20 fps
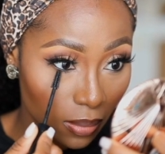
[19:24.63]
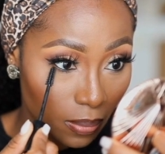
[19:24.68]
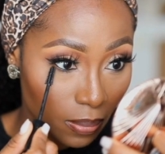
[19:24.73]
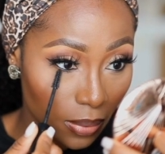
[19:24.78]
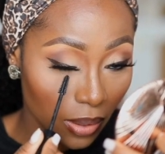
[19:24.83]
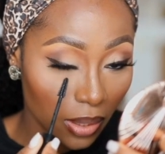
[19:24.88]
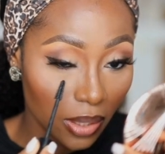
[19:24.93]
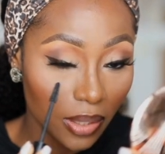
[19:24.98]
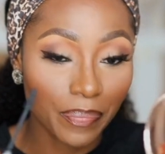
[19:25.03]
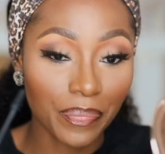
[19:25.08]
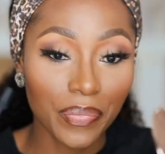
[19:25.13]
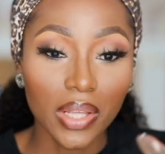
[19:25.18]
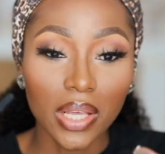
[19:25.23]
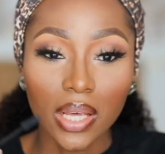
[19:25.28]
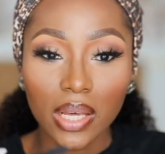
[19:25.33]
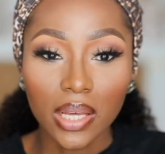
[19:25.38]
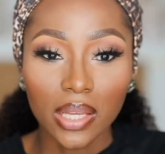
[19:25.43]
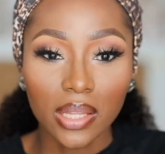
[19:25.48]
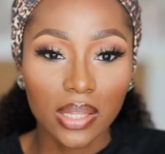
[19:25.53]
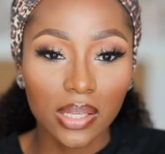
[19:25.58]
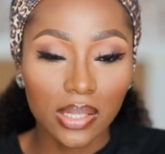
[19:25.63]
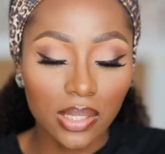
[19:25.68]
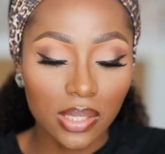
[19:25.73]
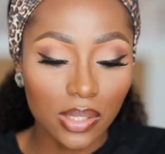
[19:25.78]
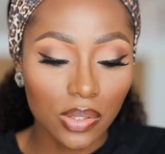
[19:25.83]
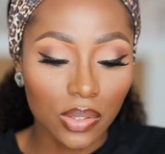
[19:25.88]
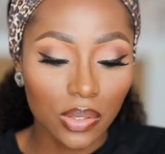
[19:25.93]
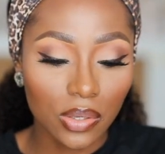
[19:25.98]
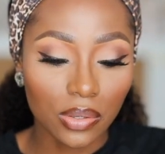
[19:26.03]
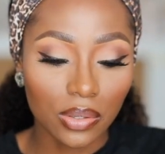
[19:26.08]
But this
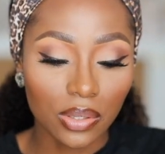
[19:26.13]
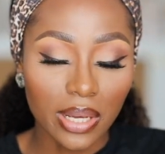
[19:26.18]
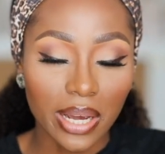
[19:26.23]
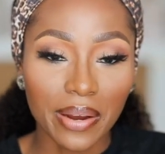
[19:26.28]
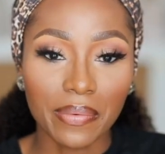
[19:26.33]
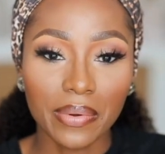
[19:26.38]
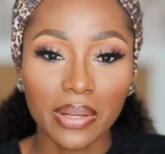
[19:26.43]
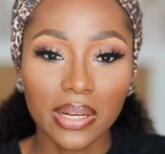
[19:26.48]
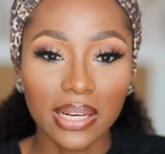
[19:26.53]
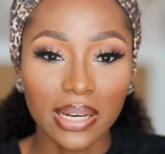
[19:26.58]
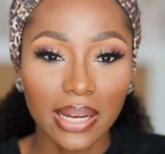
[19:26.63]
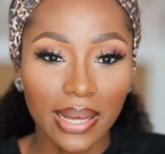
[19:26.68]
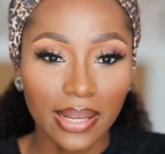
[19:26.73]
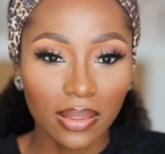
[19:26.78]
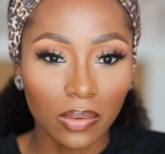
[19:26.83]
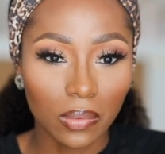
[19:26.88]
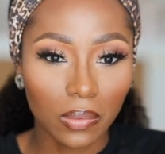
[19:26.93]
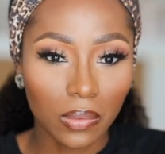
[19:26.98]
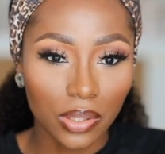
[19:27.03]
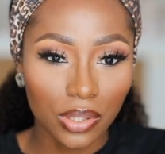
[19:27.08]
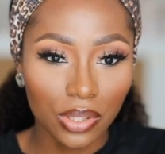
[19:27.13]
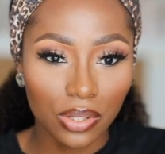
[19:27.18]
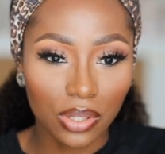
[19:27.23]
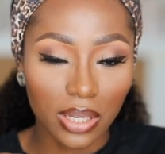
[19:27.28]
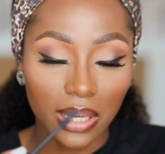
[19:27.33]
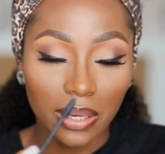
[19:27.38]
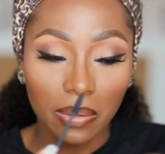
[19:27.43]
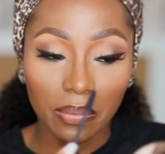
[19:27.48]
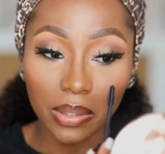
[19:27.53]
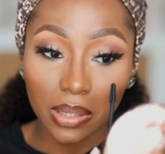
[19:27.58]
is good. I really like the wand you
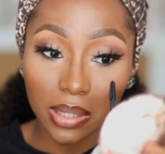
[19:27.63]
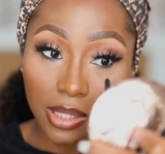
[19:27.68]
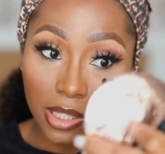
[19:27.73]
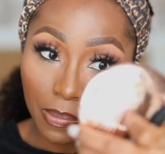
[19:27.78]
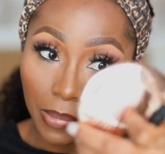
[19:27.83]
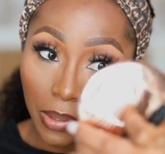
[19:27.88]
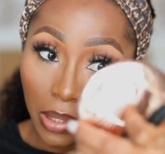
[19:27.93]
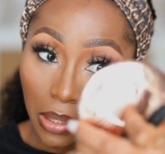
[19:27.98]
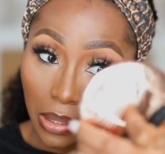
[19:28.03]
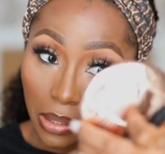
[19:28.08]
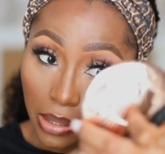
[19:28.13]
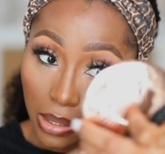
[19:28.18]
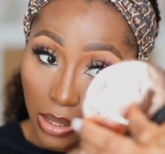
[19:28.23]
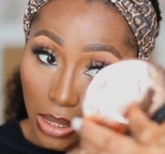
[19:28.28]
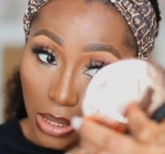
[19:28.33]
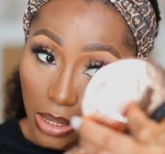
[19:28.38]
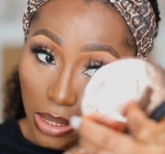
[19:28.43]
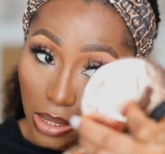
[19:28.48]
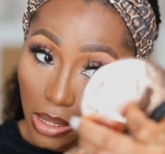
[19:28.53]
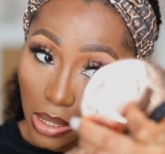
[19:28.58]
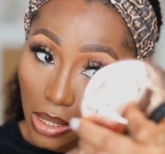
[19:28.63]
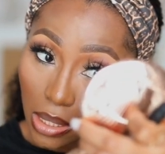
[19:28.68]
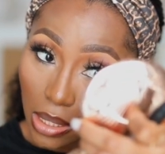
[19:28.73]
get with this because